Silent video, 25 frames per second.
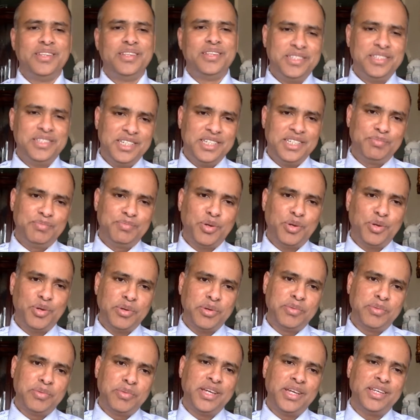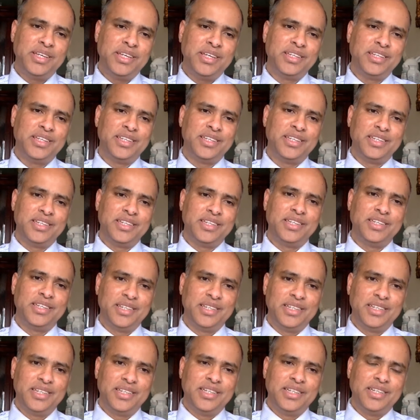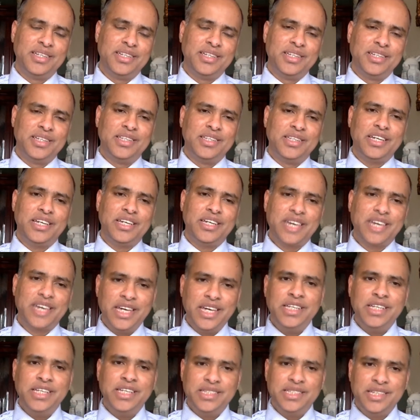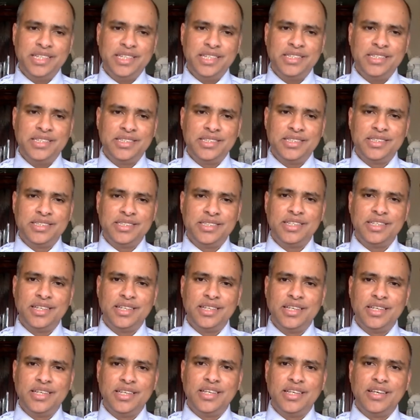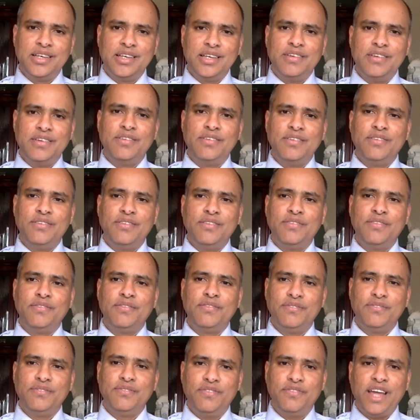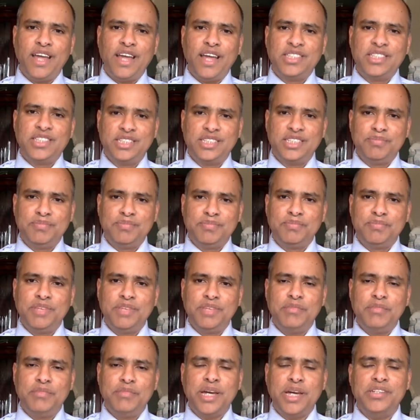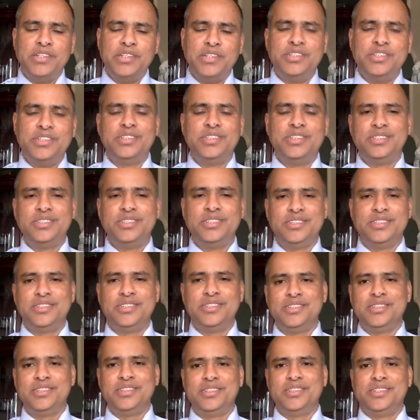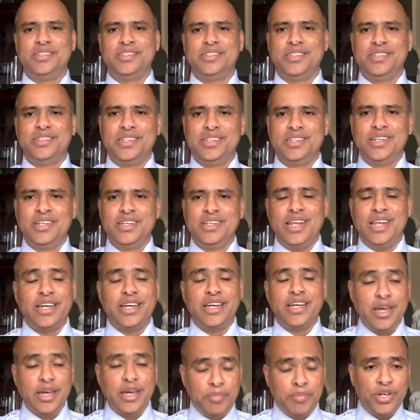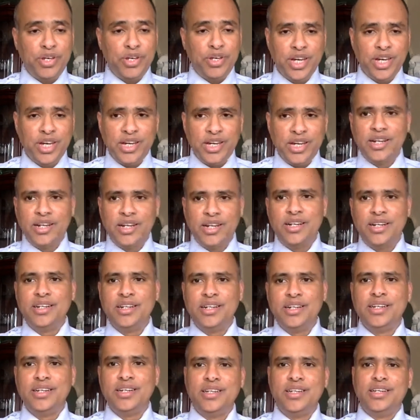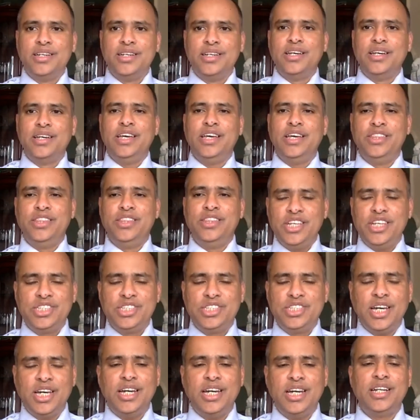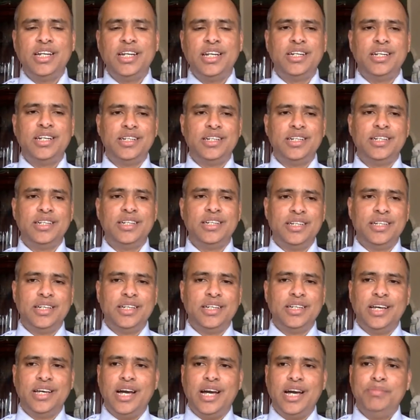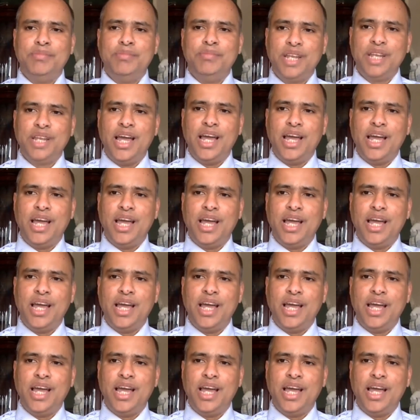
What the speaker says: This is probably the KEC's flagship event. Like every year, in this year, I'm